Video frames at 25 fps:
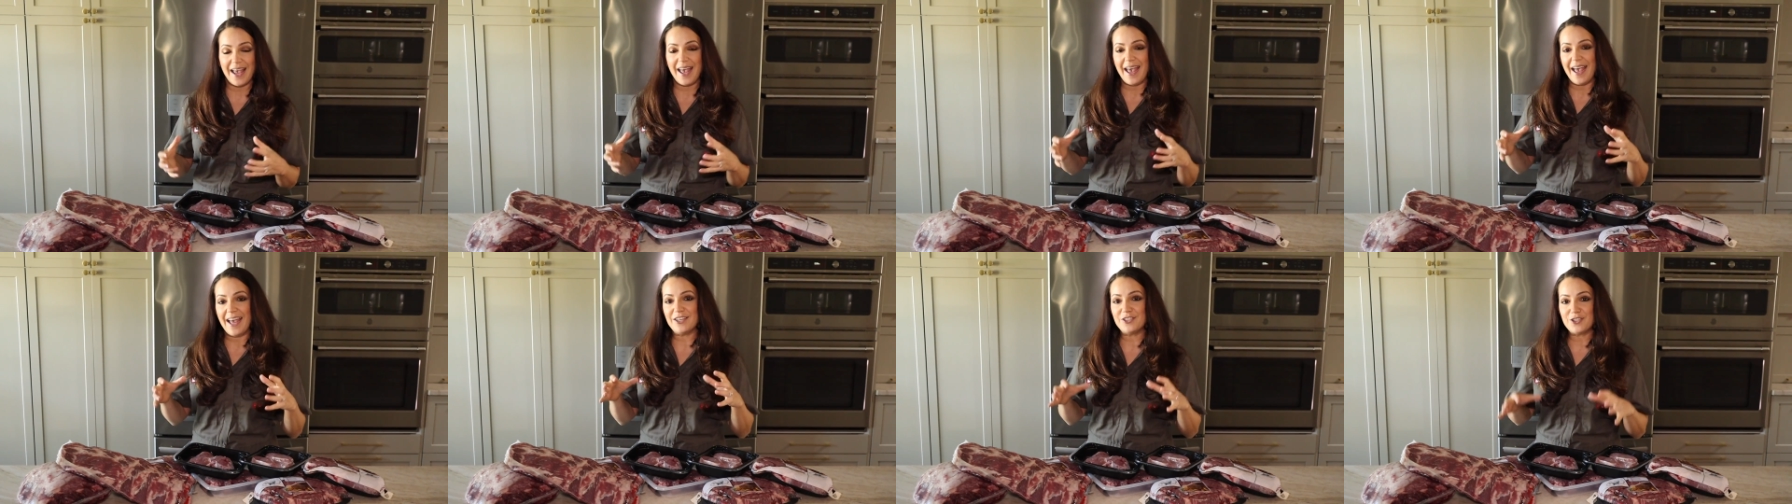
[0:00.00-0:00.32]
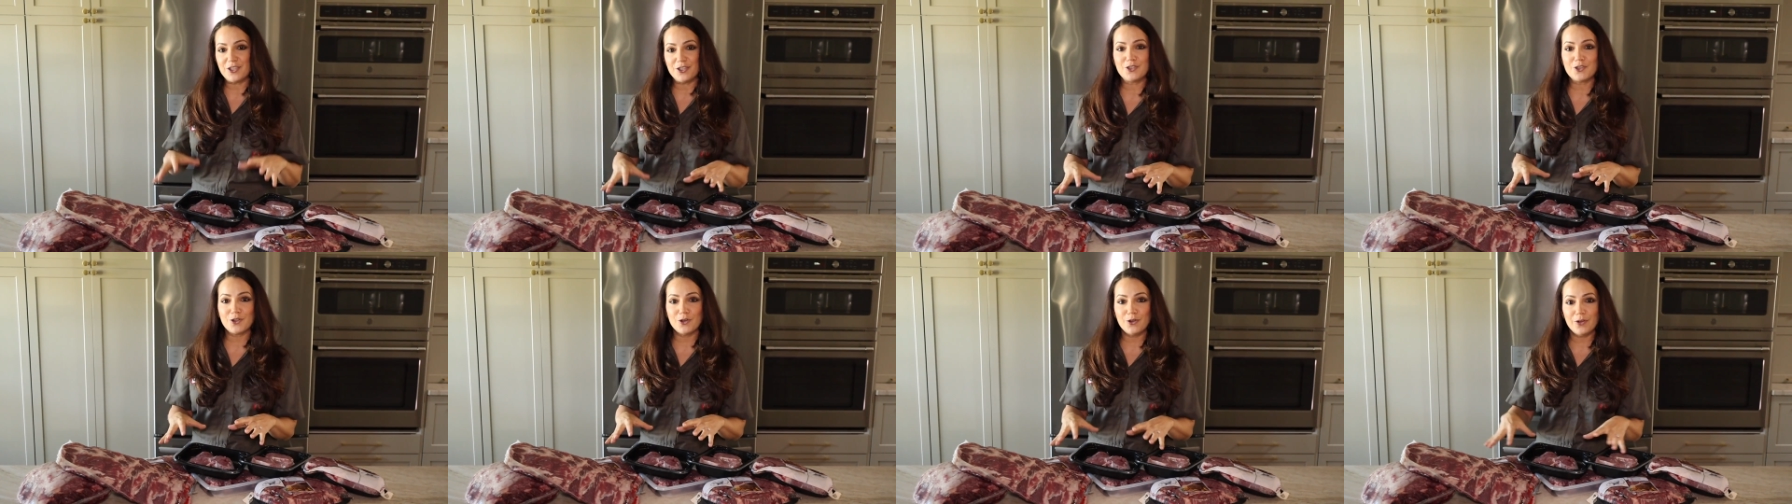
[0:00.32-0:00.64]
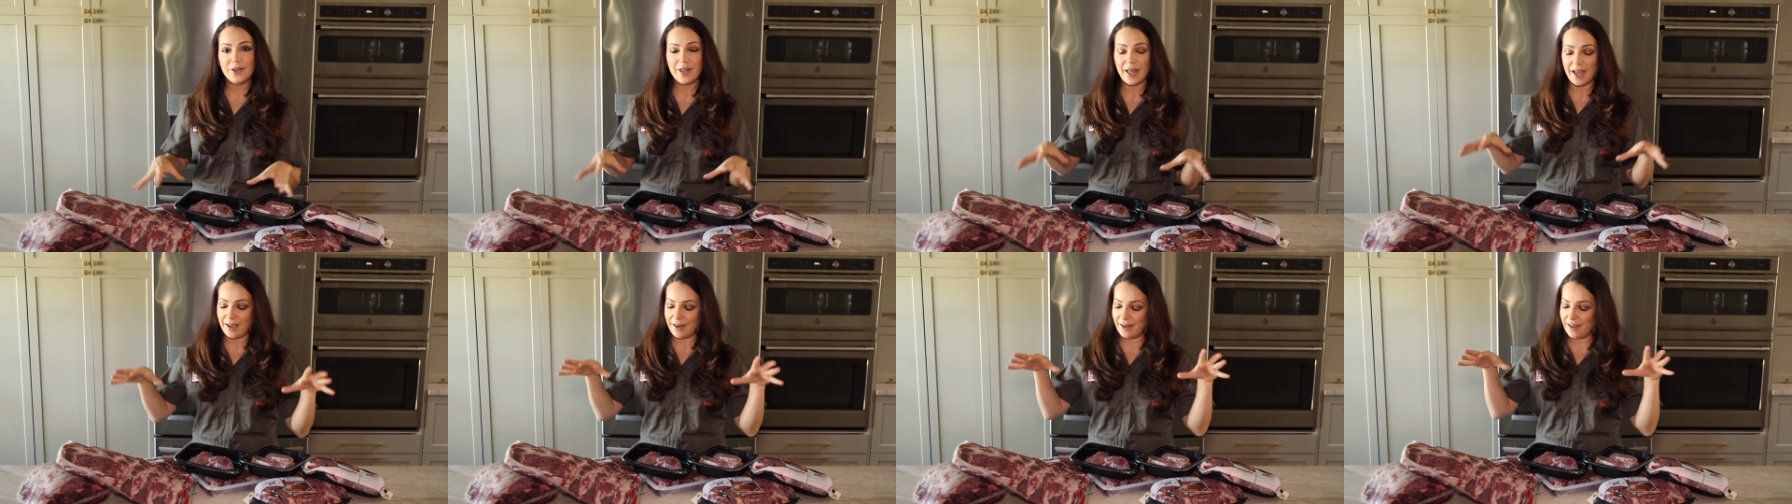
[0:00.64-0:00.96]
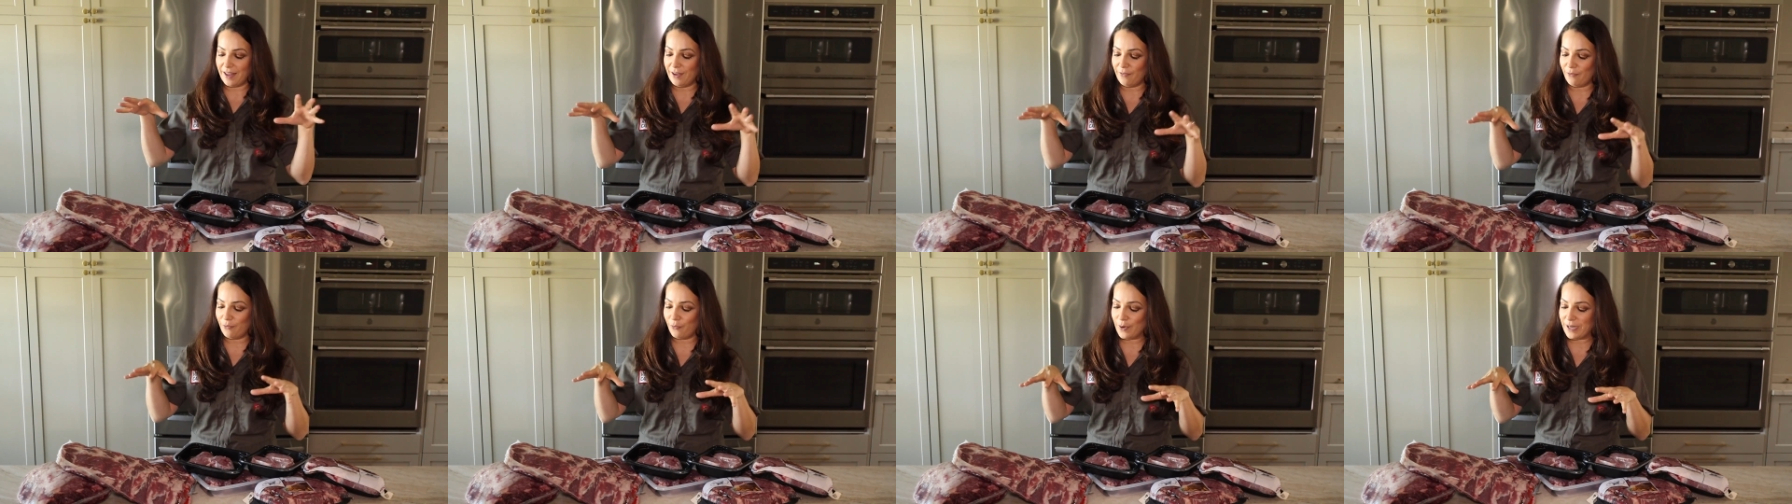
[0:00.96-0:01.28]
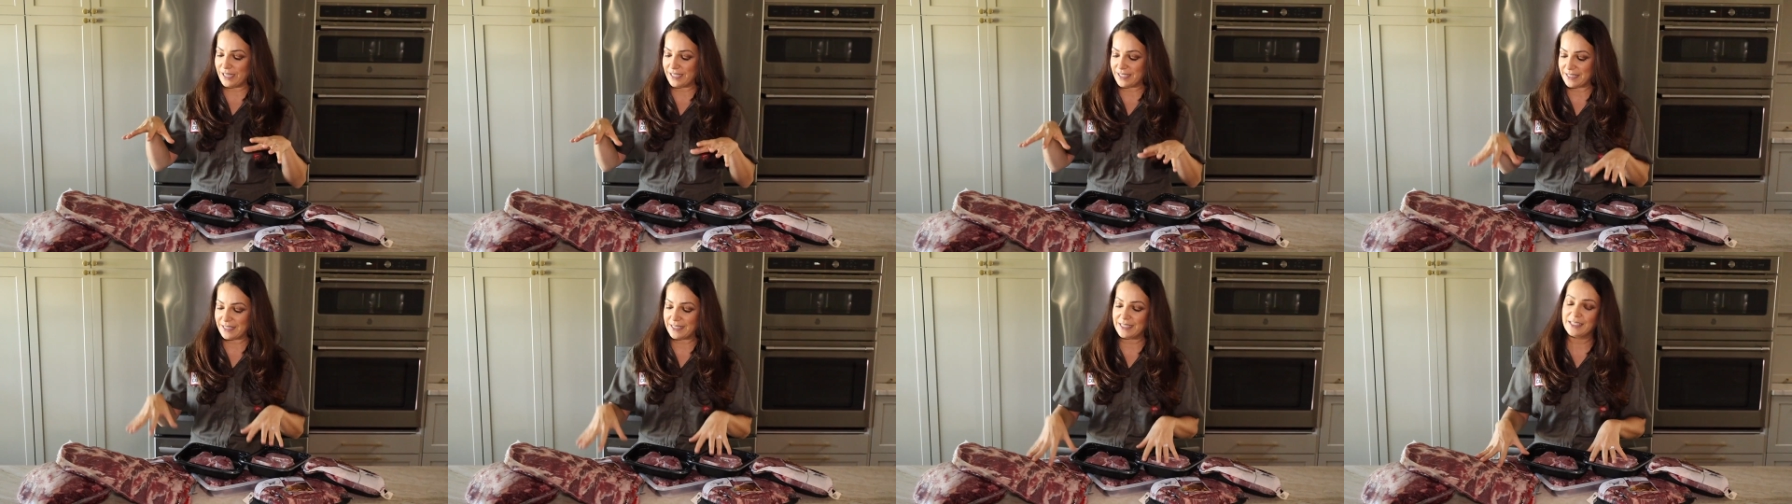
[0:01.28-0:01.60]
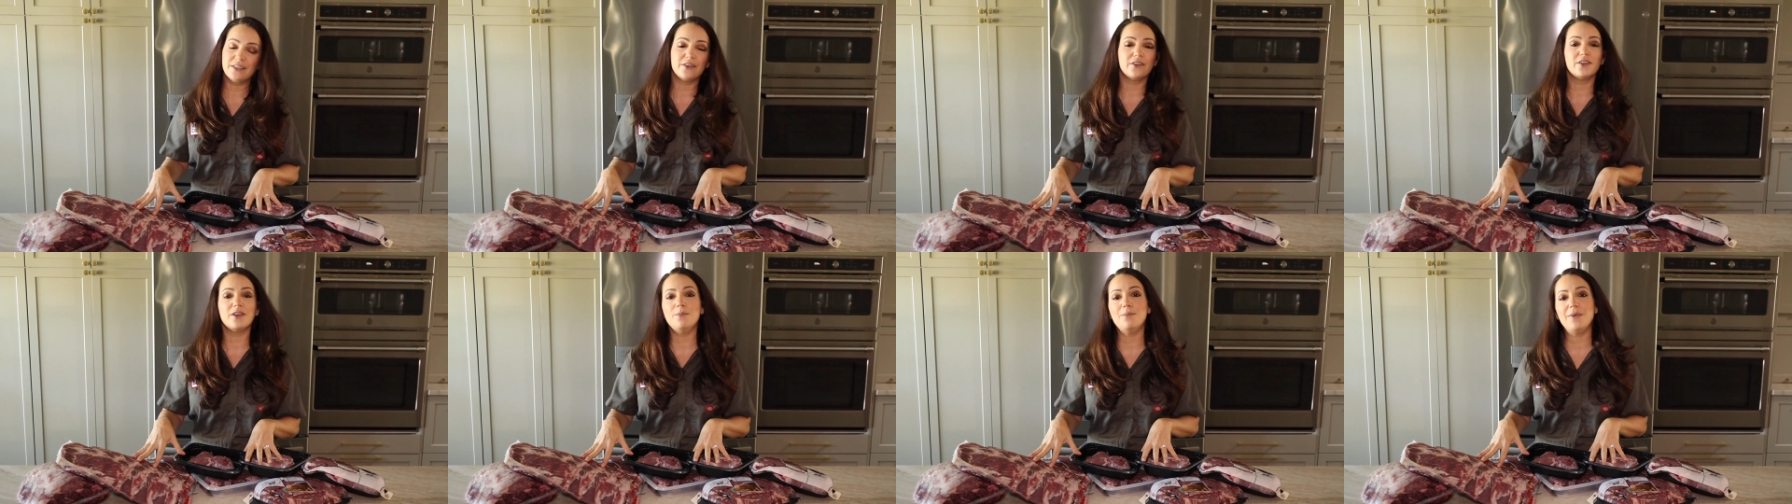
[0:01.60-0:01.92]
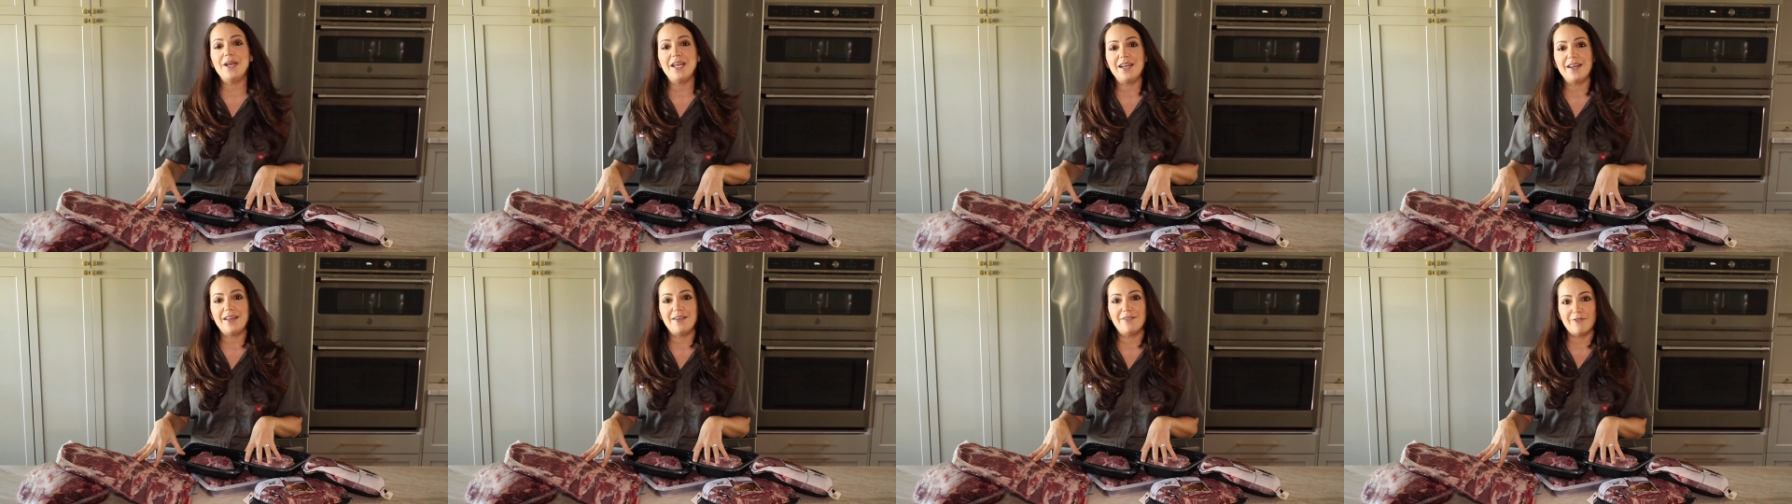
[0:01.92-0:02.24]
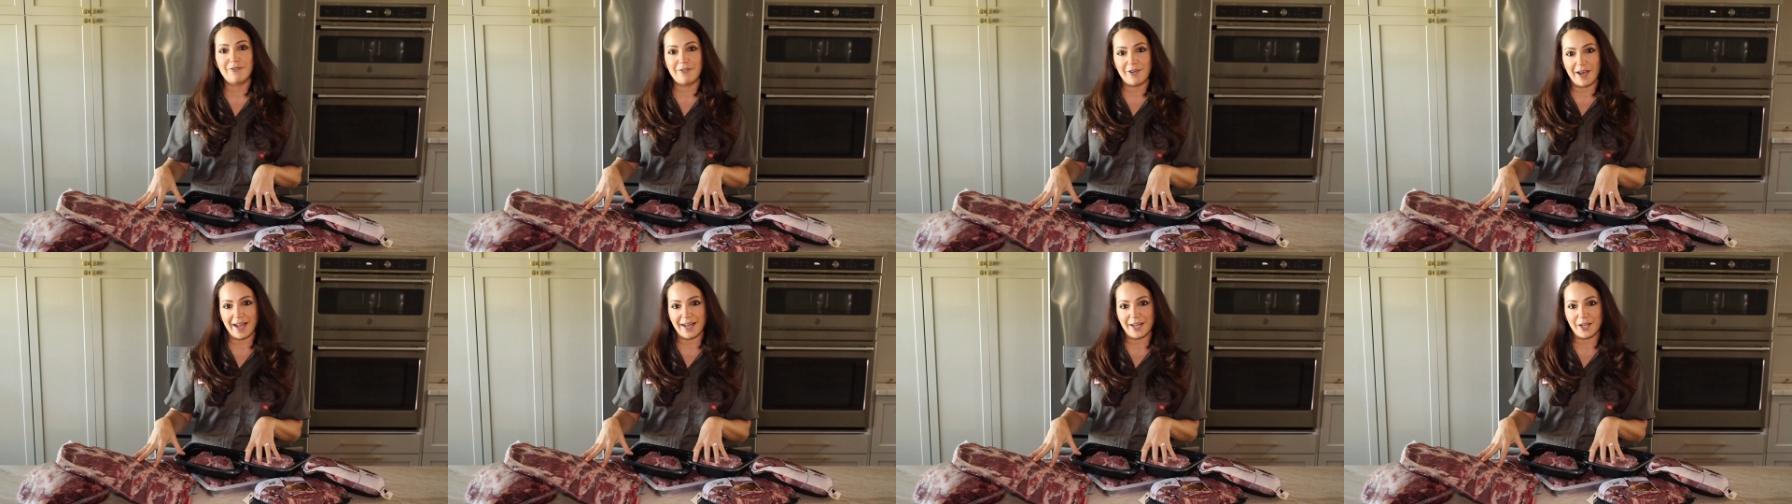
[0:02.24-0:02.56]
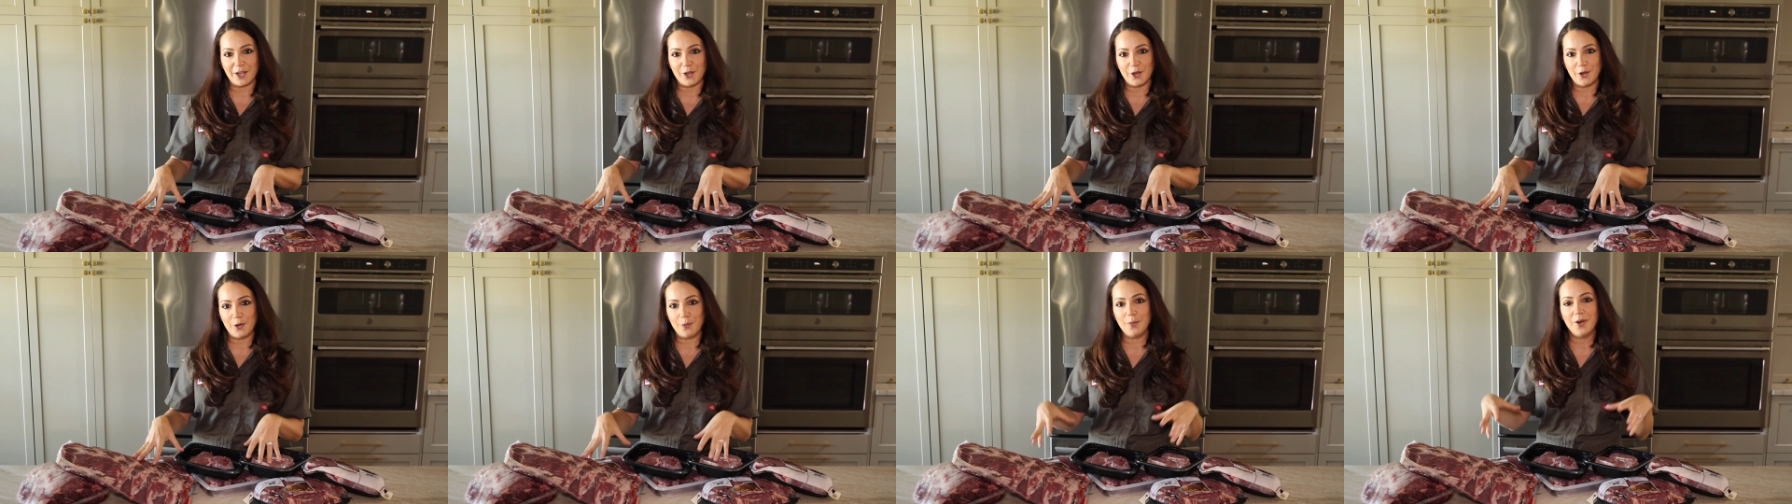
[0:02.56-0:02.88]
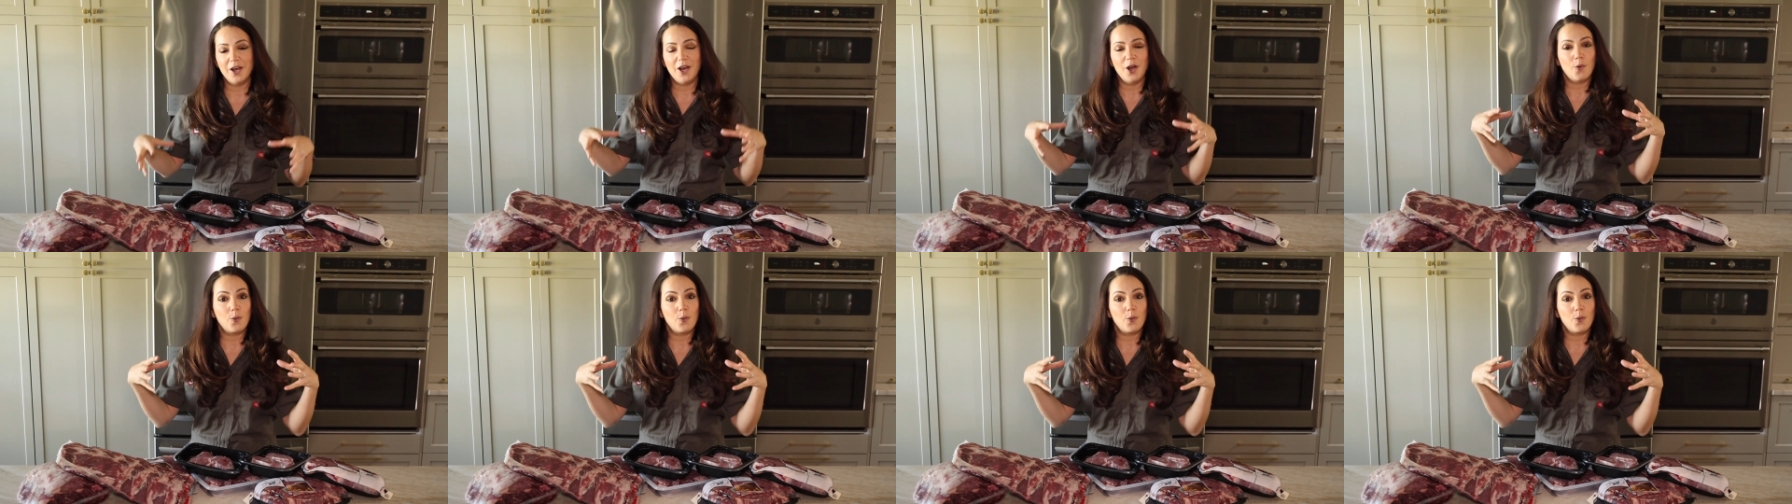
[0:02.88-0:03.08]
And to do that, if we seal the meat in vacuum,